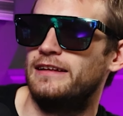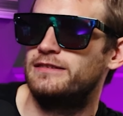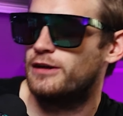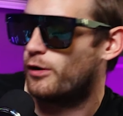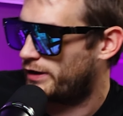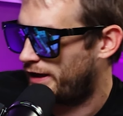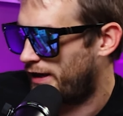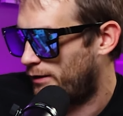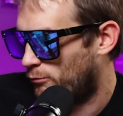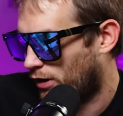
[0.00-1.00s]
And so
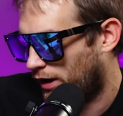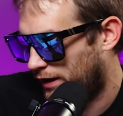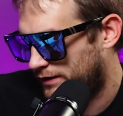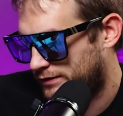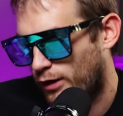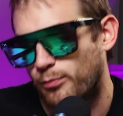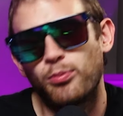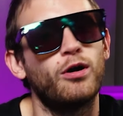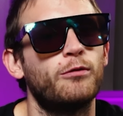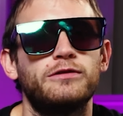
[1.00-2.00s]
he was, our
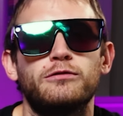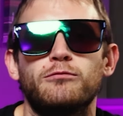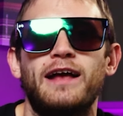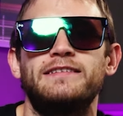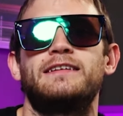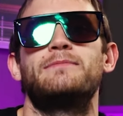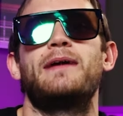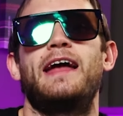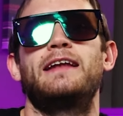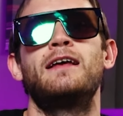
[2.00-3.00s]
boy was arrested,
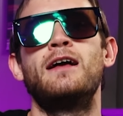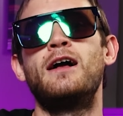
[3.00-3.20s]
man